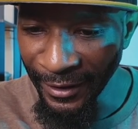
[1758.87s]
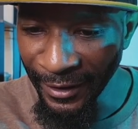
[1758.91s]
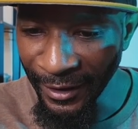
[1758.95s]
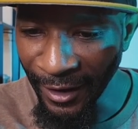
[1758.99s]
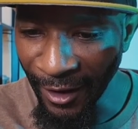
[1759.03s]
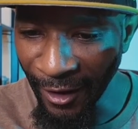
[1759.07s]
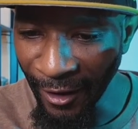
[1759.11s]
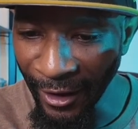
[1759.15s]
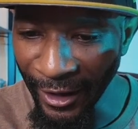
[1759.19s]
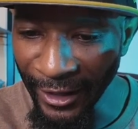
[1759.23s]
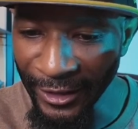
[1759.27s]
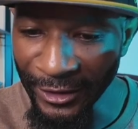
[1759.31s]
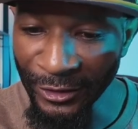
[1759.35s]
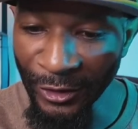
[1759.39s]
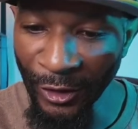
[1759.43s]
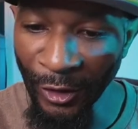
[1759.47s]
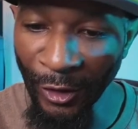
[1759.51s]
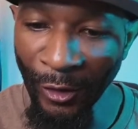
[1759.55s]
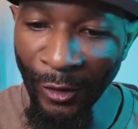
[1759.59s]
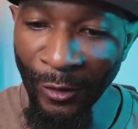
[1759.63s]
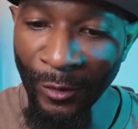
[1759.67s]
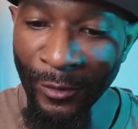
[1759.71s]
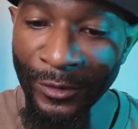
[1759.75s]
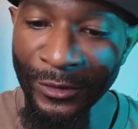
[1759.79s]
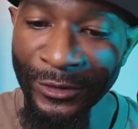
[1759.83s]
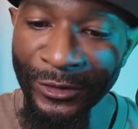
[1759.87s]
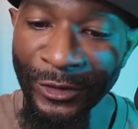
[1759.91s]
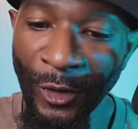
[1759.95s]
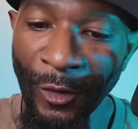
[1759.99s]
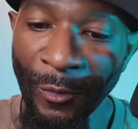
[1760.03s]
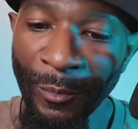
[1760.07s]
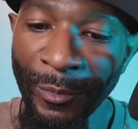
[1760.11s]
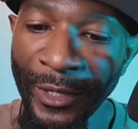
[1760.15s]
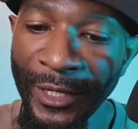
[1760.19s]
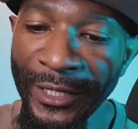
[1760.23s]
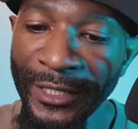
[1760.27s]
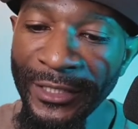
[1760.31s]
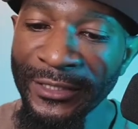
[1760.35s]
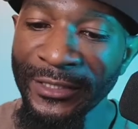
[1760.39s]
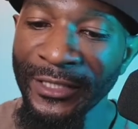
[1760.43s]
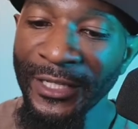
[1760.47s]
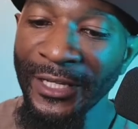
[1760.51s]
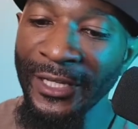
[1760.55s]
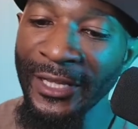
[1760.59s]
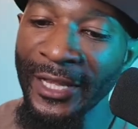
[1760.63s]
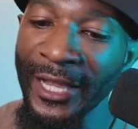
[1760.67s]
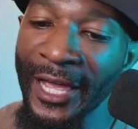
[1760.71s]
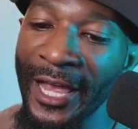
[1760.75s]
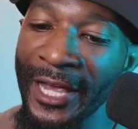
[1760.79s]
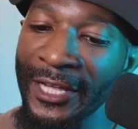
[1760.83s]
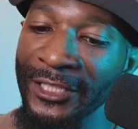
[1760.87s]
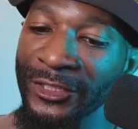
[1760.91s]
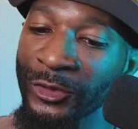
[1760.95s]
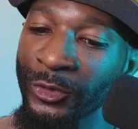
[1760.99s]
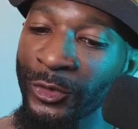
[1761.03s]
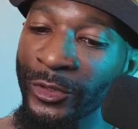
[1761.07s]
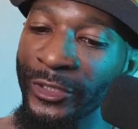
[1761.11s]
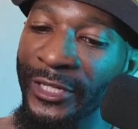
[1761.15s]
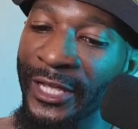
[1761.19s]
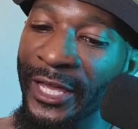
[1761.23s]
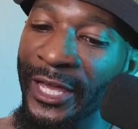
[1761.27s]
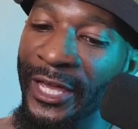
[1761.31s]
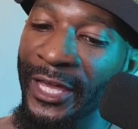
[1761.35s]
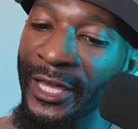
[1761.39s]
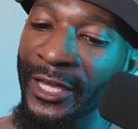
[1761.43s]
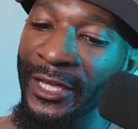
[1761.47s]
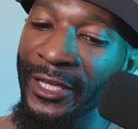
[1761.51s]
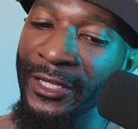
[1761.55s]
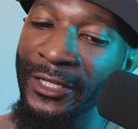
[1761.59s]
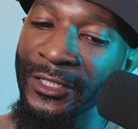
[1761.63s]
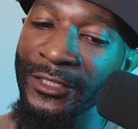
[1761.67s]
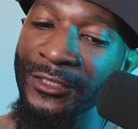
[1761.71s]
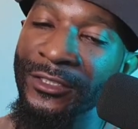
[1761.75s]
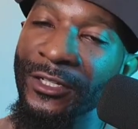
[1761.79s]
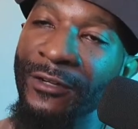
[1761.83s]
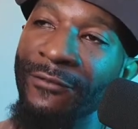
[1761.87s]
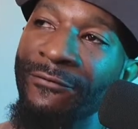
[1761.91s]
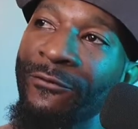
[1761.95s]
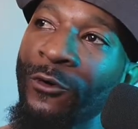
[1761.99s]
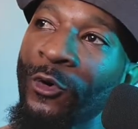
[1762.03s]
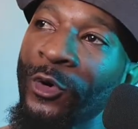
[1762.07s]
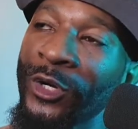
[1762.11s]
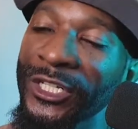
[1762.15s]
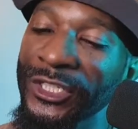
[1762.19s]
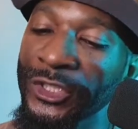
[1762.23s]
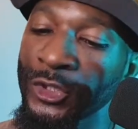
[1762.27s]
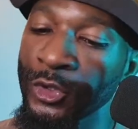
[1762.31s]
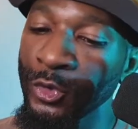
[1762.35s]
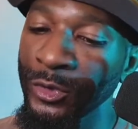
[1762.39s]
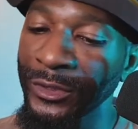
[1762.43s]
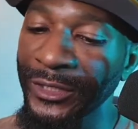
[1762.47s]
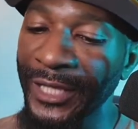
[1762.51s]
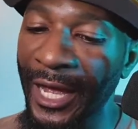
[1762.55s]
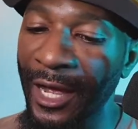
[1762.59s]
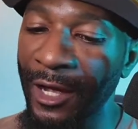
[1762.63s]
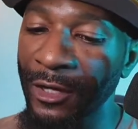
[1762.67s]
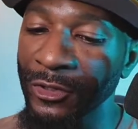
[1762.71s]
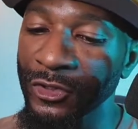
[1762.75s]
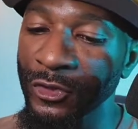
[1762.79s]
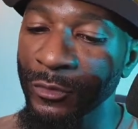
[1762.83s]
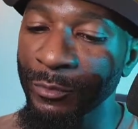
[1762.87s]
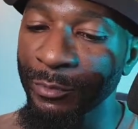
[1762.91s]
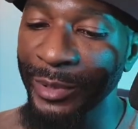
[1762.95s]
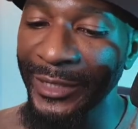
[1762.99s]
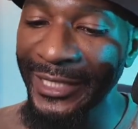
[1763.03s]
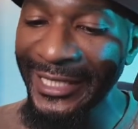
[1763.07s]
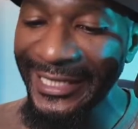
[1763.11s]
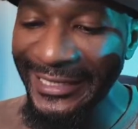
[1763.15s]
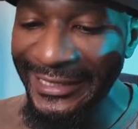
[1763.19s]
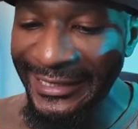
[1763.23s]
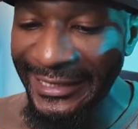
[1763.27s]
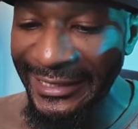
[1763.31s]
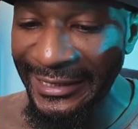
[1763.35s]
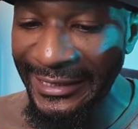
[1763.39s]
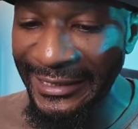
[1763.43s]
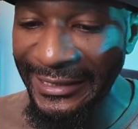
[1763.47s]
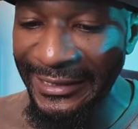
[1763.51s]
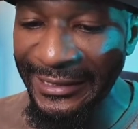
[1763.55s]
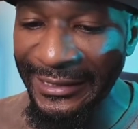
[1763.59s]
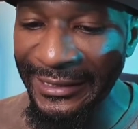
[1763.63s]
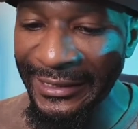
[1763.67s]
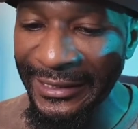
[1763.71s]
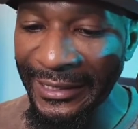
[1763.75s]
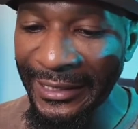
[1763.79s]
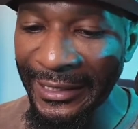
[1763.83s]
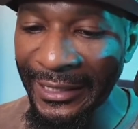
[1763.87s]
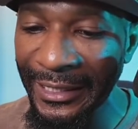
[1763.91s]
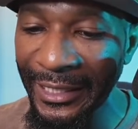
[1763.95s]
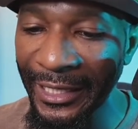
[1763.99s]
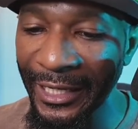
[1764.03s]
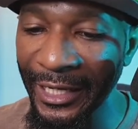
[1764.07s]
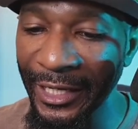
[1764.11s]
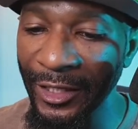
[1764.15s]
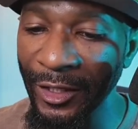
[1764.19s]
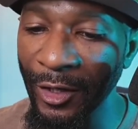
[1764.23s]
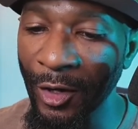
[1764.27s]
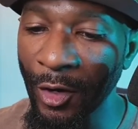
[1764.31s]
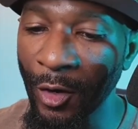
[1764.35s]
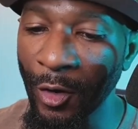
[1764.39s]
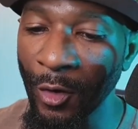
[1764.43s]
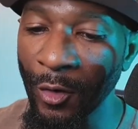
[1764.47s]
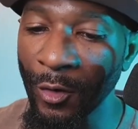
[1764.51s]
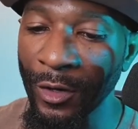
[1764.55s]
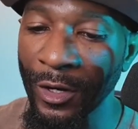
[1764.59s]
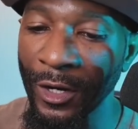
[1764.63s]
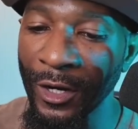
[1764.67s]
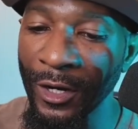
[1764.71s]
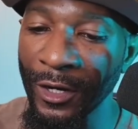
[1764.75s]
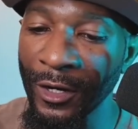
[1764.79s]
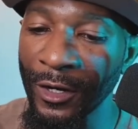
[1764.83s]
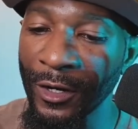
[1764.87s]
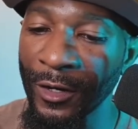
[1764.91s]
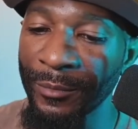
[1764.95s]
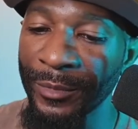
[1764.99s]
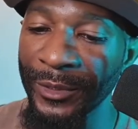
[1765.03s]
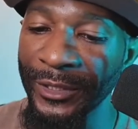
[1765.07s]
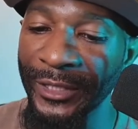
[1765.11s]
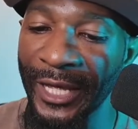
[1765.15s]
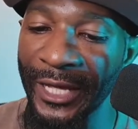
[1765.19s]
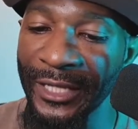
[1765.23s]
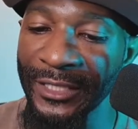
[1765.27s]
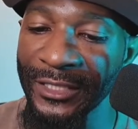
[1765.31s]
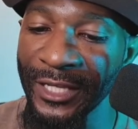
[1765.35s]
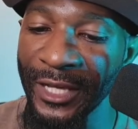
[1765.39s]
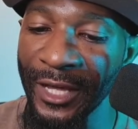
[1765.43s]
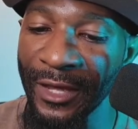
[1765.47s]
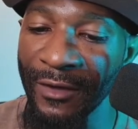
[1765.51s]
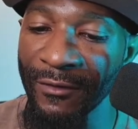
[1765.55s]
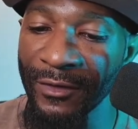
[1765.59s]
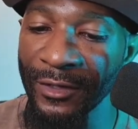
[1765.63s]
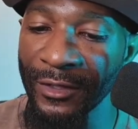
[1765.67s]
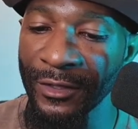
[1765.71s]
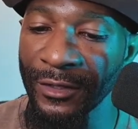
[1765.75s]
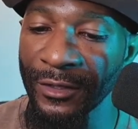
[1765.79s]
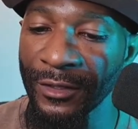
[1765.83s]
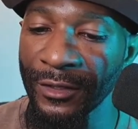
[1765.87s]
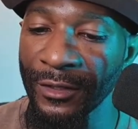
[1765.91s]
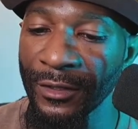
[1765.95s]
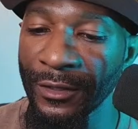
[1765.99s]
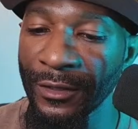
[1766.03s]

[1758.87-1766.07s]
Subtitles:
All right, so Buddy said last 3 days, 42,000 pieces in the whole hub. That's heavy.